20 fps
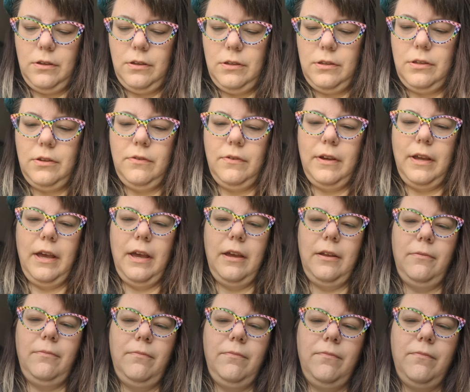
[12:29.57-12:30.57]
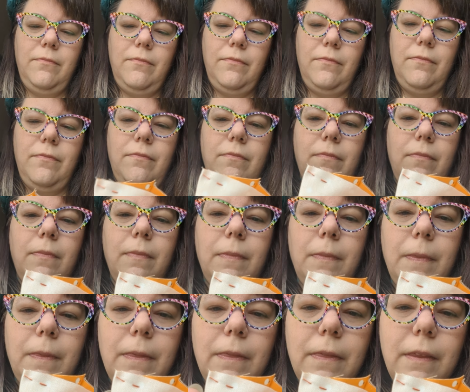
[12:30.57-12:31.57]
So again,
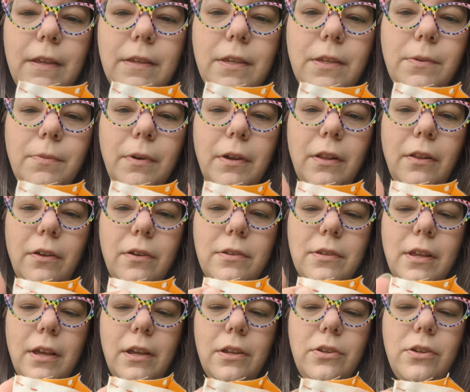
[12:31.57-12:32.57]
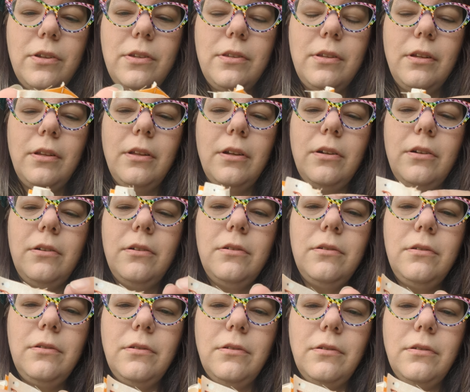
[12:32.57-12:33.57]
this is what it looks like. Just a little,
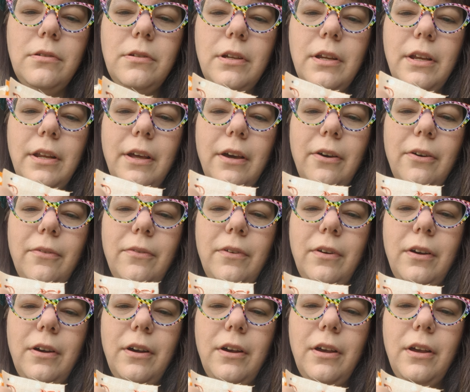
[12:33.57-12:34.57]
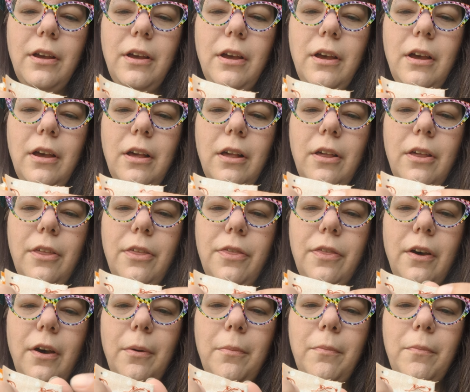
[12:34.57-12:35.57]
you know,
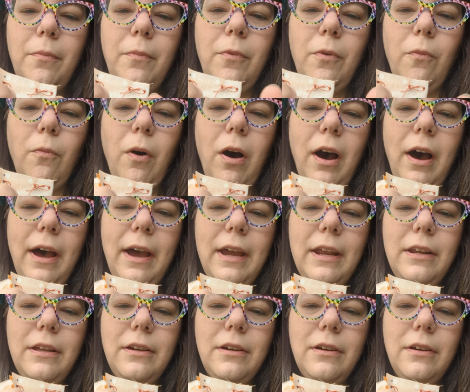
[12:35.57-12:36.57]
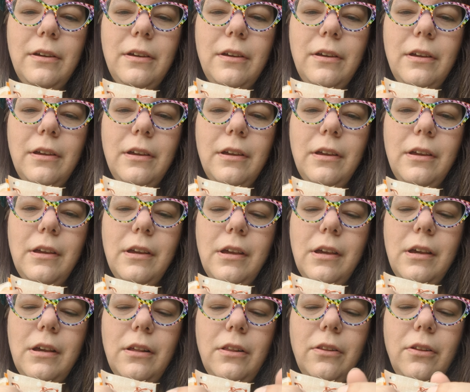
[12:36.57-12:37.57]
thumb wide
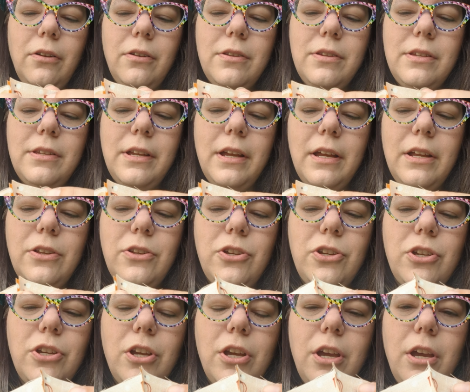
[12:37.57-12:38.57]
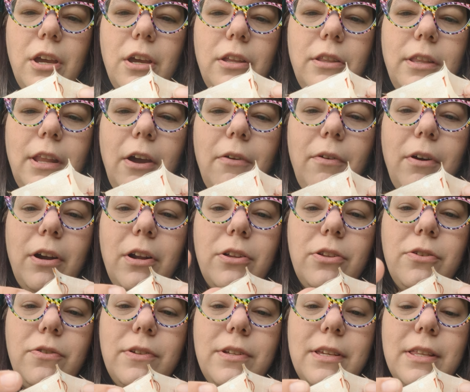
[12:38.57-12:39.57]
little stitch. Now we're going to
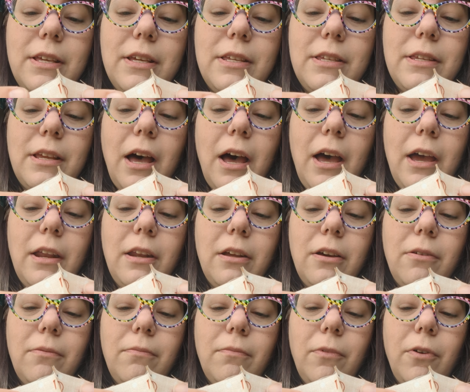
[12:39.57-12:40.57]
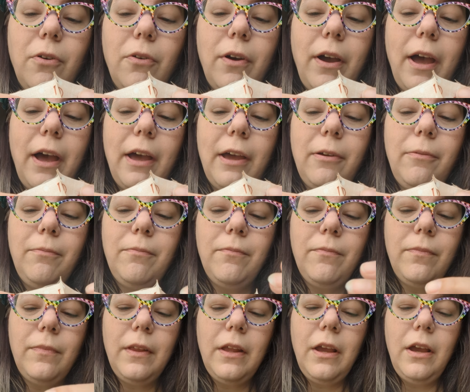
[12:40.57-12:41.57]
do it to this side. Okay?
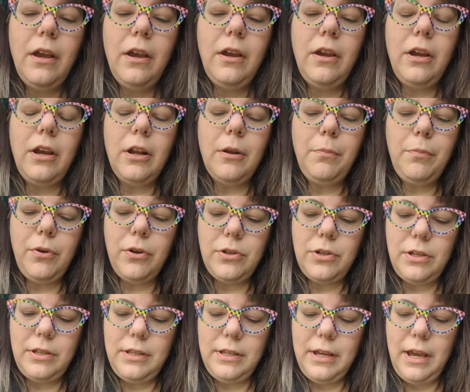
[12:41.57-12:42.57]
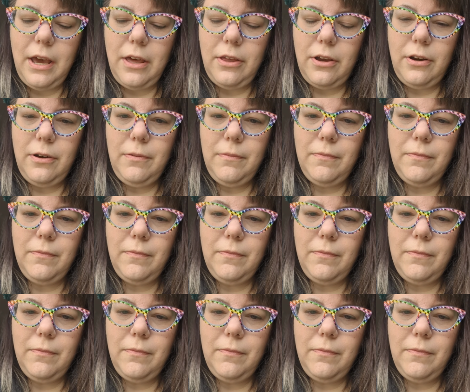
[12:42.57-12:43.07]
You're going to push it together.